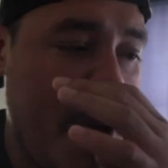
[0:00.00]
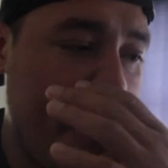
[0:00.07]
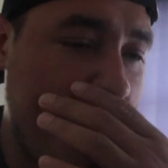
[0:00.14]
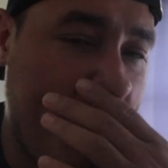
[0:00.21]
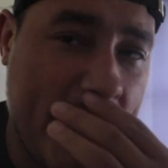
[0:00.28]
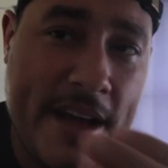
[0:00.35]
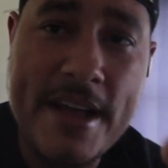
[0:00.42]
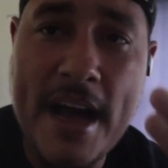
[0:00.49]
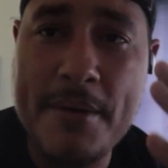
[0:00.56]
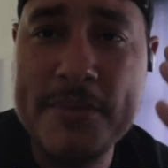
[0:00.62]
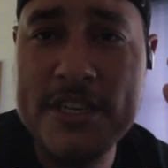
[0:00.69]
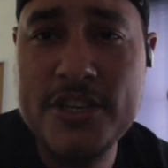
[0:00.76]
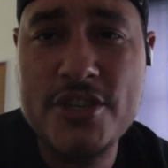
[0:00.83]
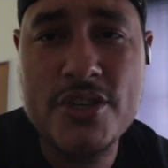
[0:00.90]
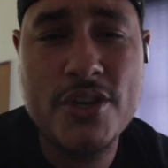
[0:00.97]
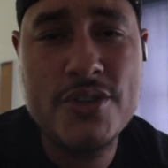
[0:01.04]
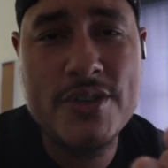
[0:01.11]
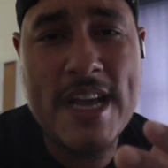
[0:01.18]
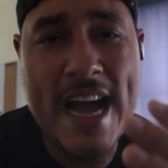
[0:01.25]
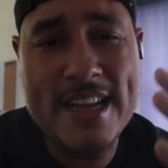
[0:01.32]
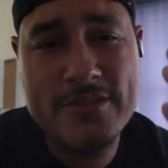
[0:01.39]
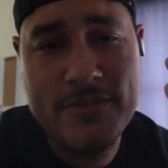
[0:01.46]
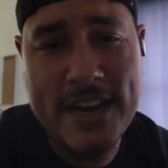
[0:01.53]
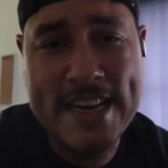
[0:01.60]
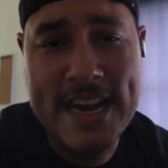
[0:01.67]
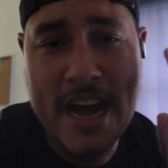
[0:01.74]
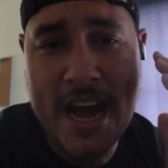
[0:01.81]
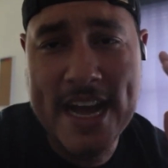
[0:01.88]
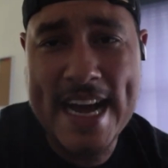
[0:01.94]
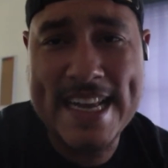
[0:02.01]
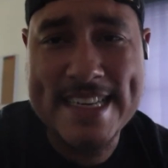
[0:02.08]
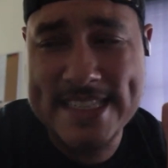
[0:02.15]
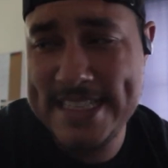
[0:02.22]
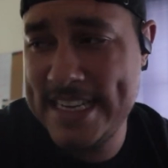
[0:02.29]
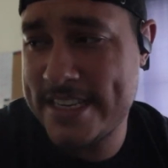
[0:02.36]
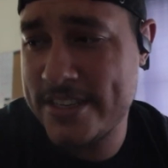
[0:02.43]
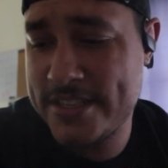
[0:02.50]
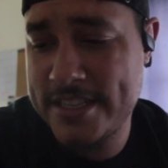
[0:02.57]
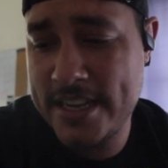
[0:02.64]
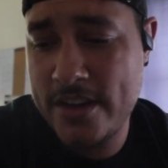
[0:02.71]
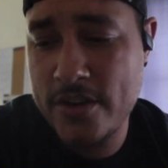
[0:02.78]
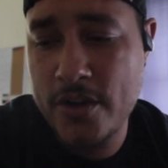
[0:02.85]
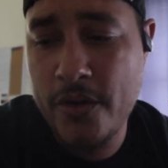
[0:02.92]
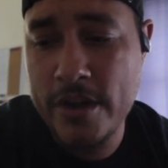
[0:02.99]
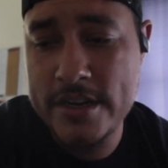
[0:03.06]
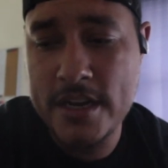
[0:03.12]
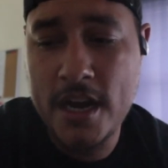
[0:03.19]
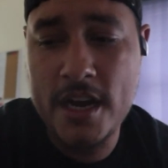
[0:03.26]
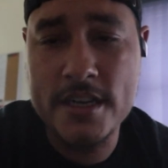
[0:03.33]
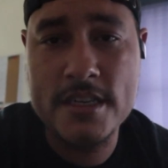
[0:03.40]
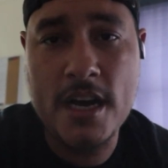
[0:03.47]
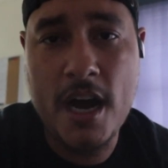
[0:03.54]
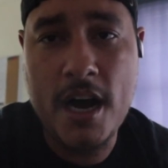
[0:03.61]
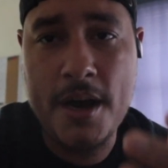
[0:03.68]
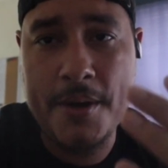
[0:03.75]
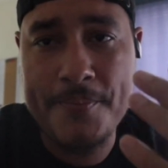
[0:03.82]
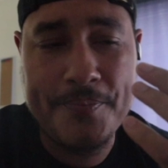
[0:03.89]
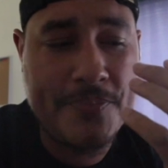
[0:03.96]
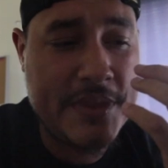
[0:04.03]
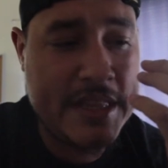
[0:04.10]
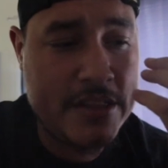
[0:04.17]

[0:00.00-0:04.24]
But I'm going to show you guys right now. I got a sneaker sale going on.